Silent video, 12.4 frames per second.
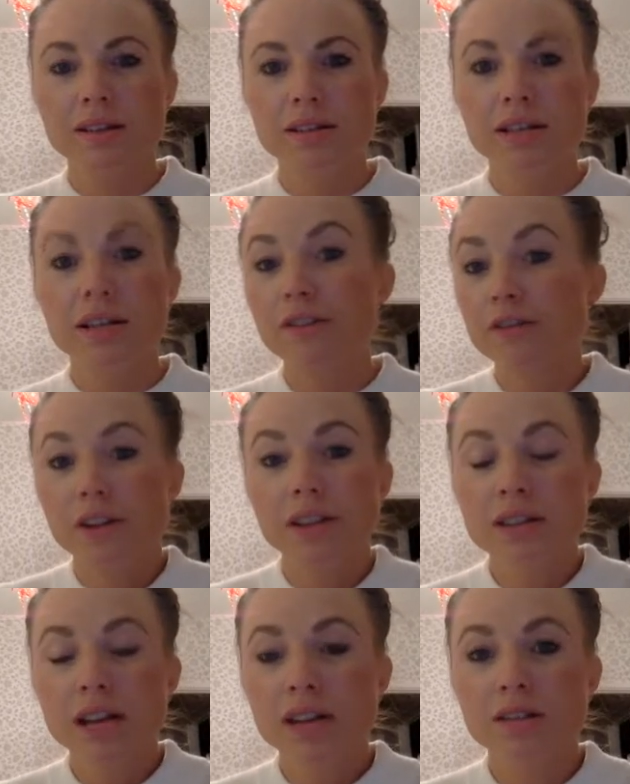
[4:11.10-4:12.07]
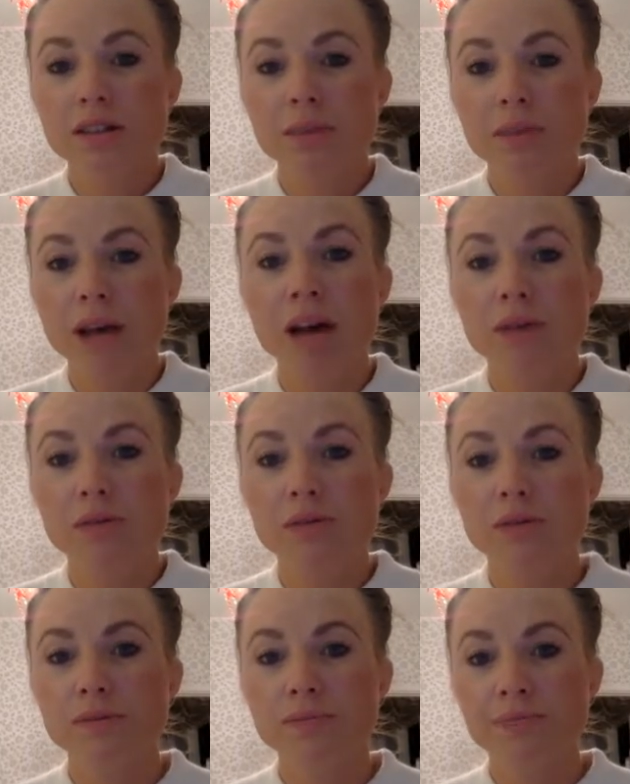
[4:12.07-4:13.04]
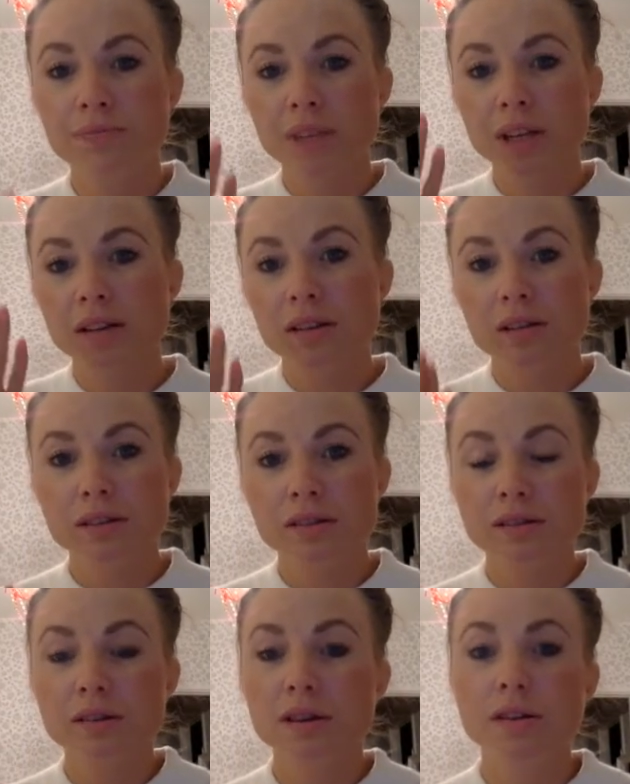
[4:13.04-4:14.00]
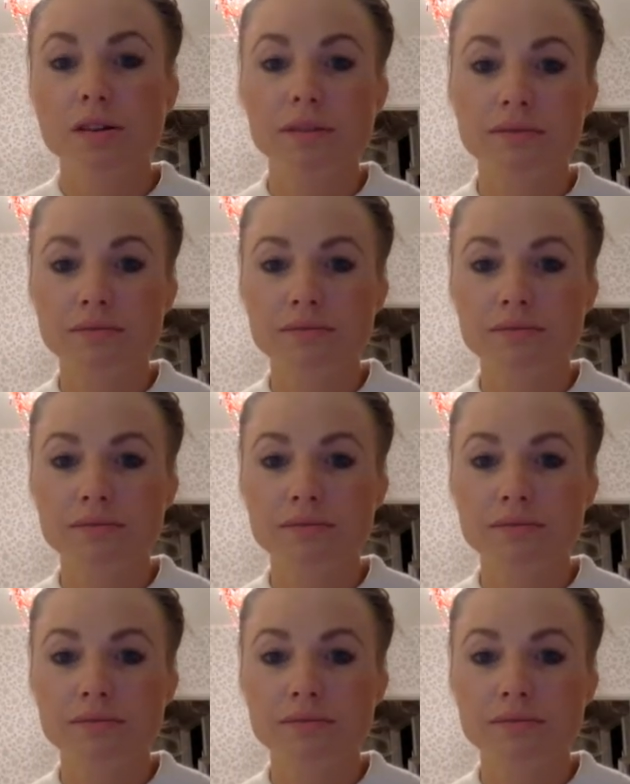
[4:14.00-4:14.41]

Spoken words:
that I felt had to come out. So